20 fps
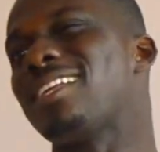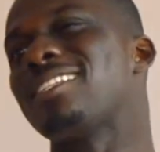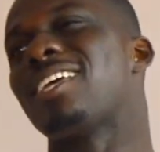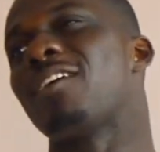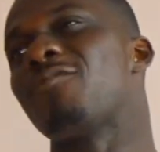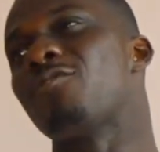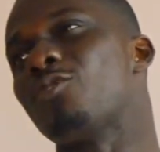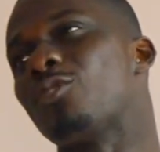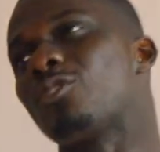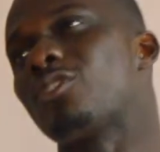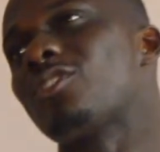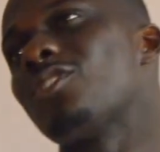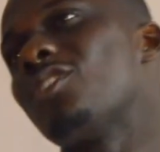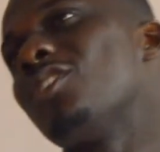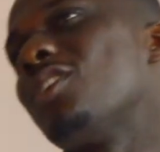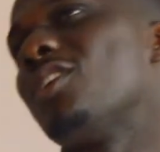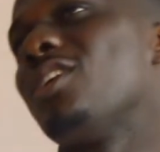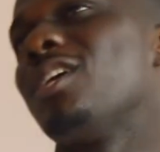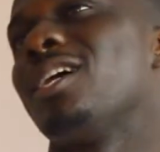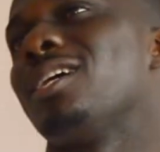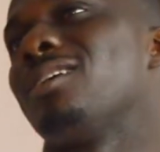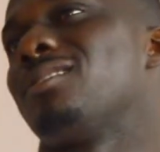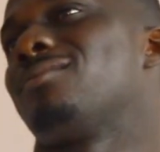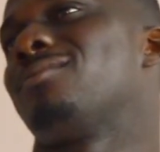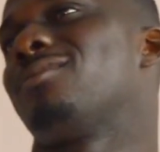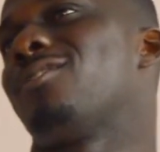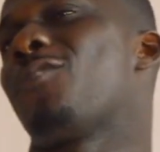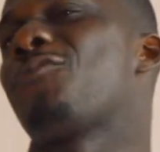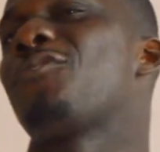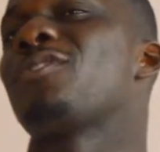interviews,
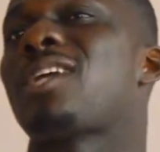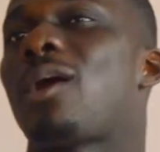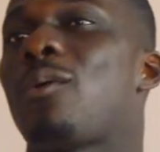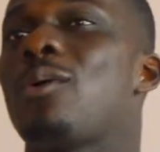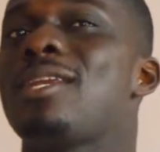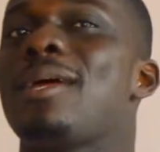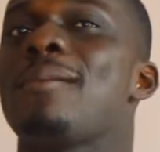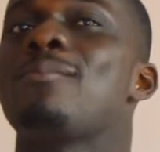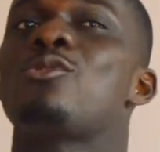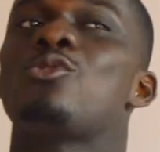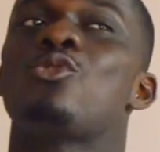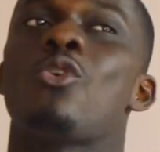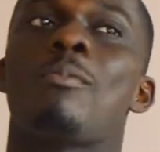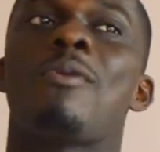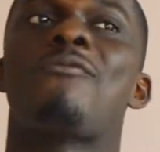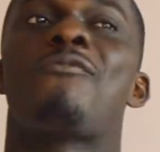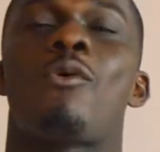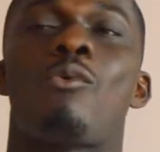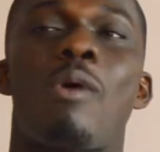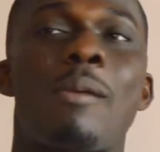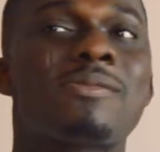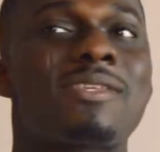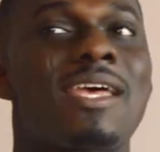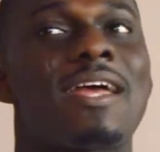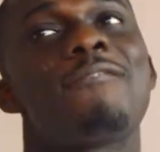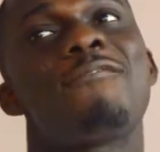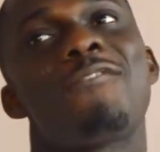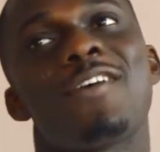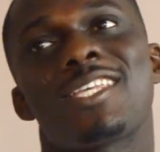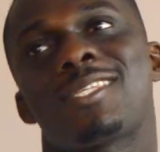of which I want them to know me for website
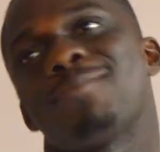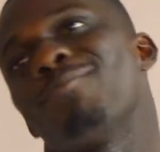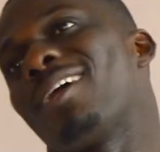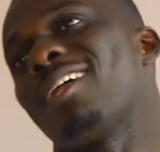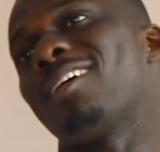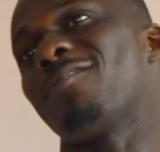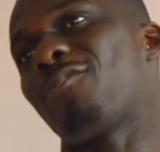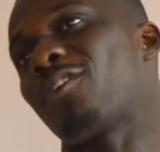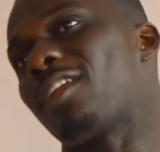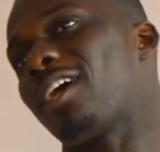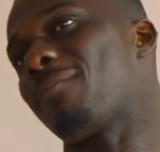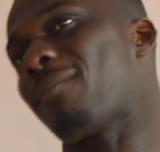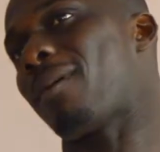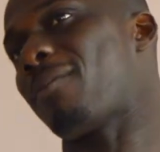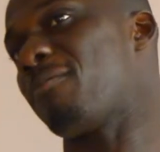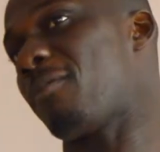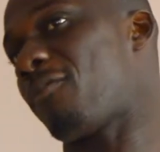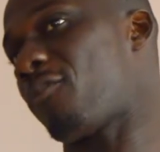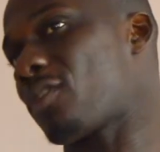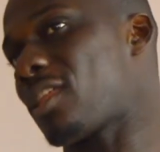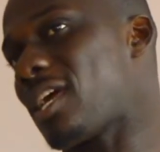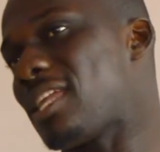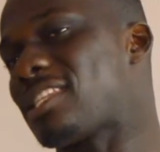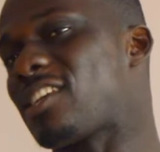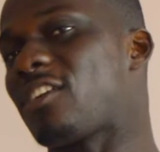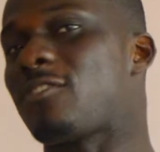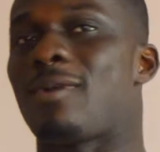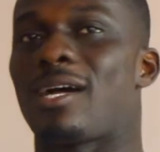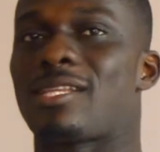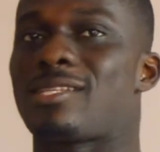first, before the
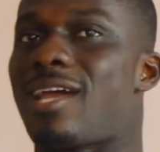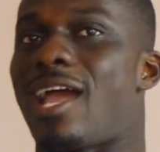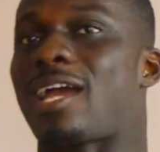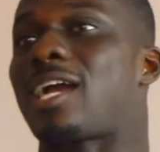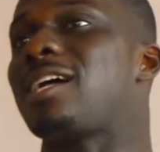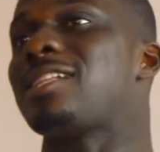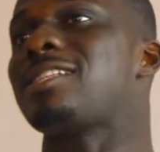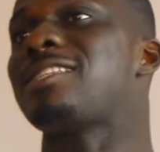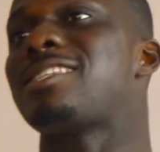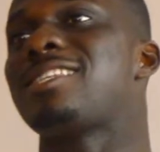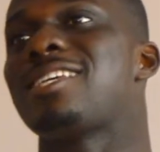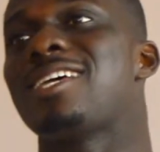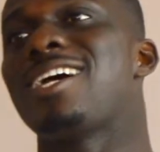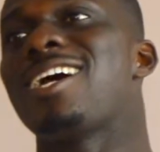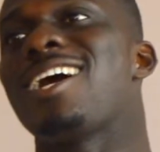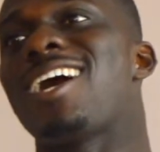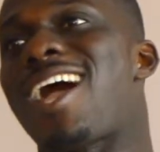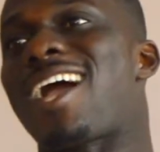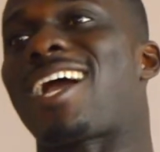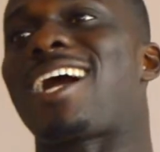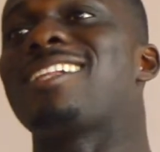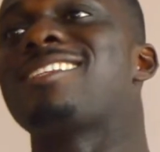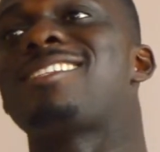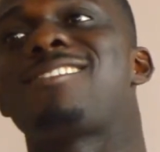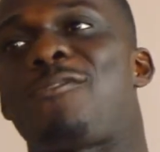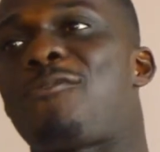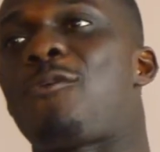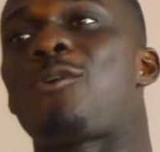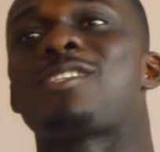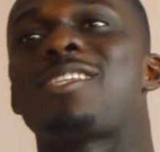interview. But I can't
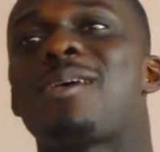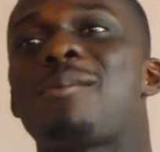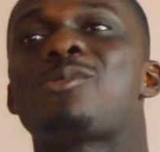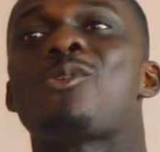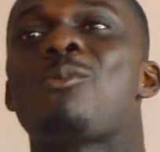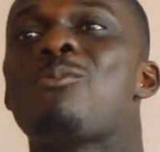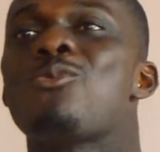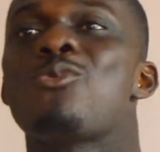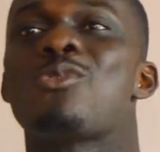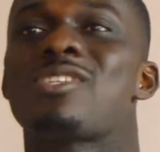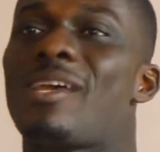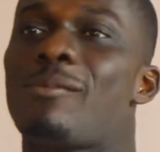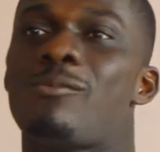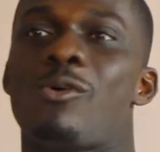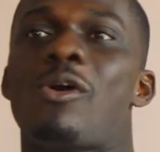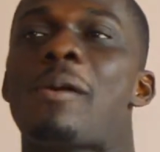force them to move on my